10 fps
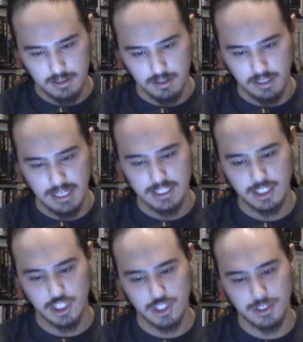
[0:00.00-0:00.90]

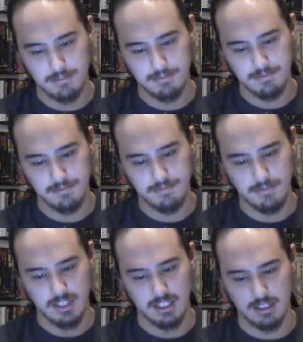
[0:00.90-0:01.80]
Leitch,
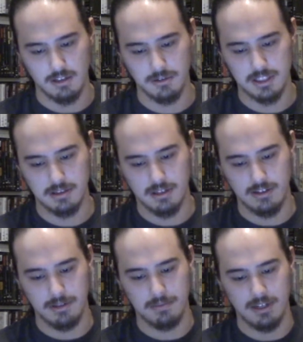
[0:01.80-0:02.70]
I think that's
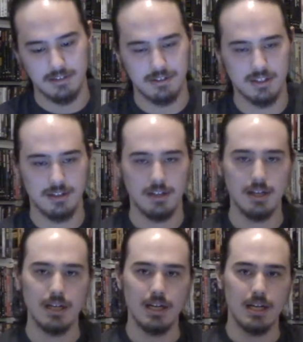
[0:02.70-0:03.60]
how I pronounce it,
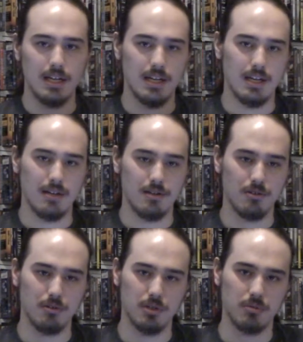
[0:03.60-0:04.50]

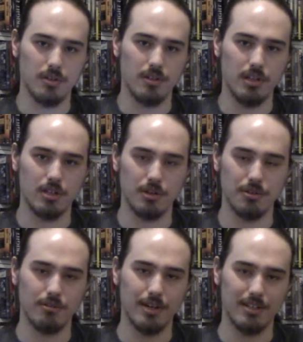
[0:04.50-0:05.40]
who was one of the
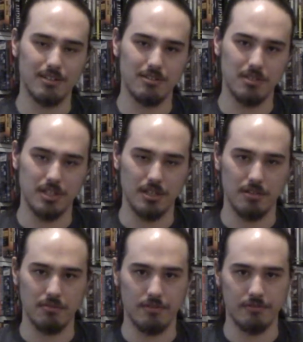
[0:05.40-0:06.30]
co-directors
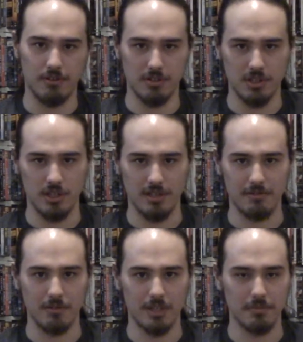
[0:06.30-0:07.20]
of the first
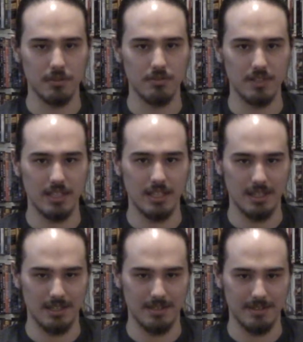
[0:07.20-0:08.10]
John Wick movie,
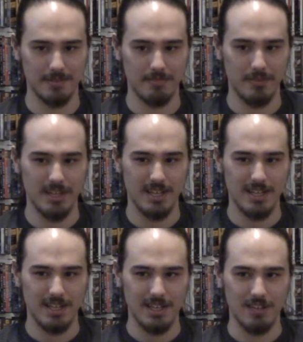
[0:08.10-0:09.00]
and
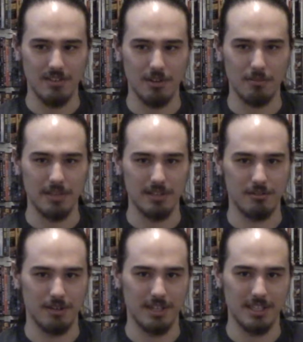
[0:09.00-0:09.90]
in the opening
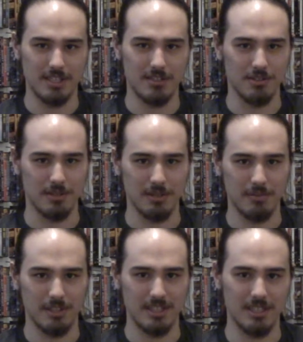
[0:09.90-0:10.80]
credits, doing
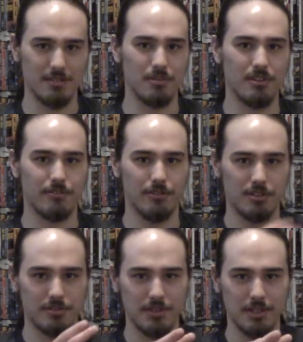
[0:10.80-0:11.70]
what they did in the
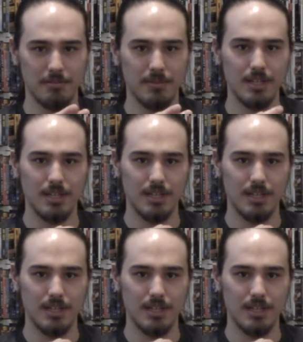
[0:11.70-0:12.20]
first film,